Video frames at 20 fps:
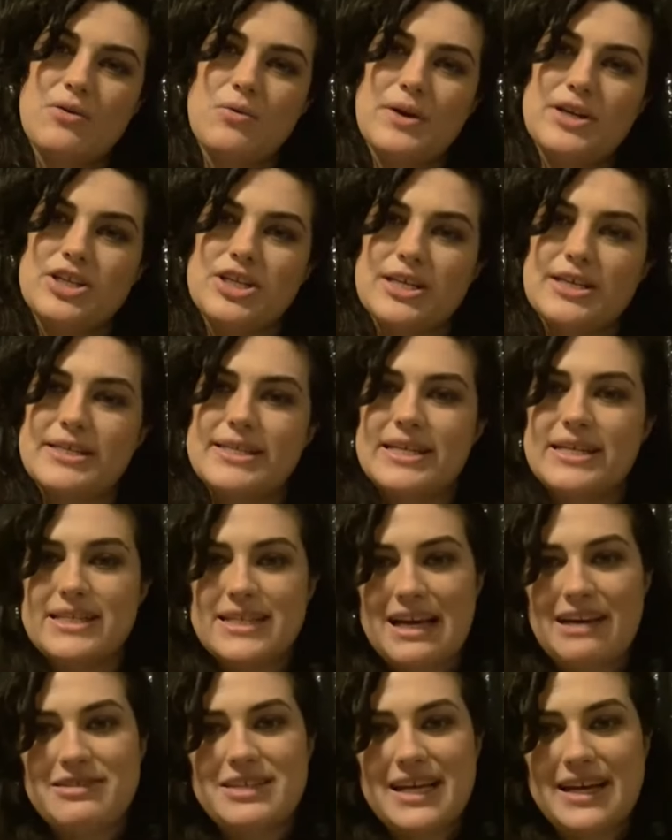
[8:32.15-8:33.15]
which is in
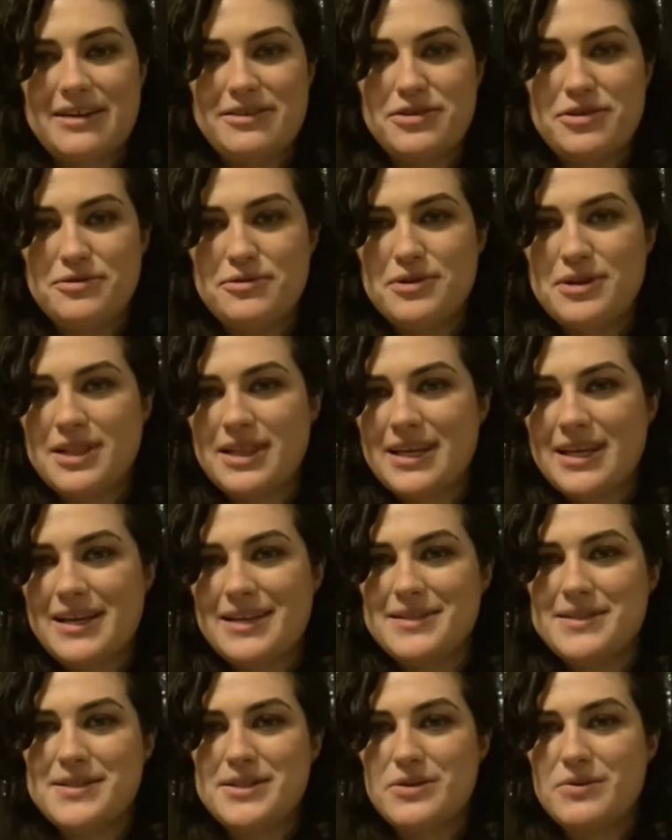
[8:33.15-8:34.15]
downtown New
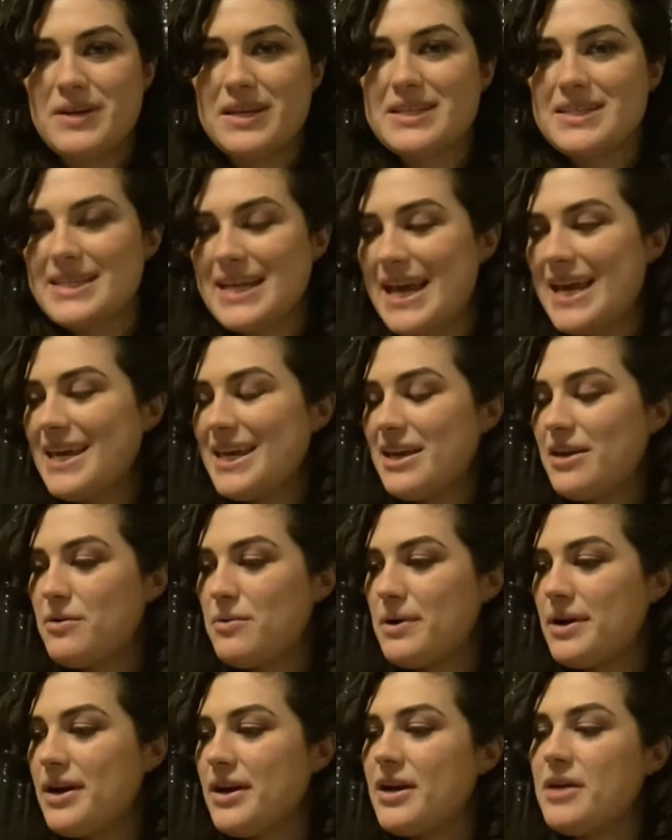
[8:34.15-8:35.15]
Orleans, doing psychic
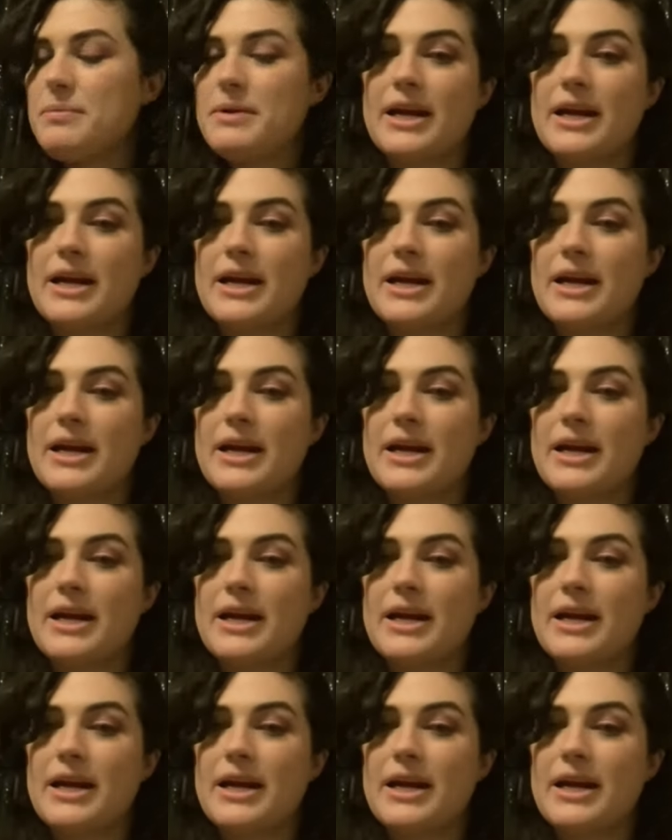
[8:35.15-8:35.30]
work.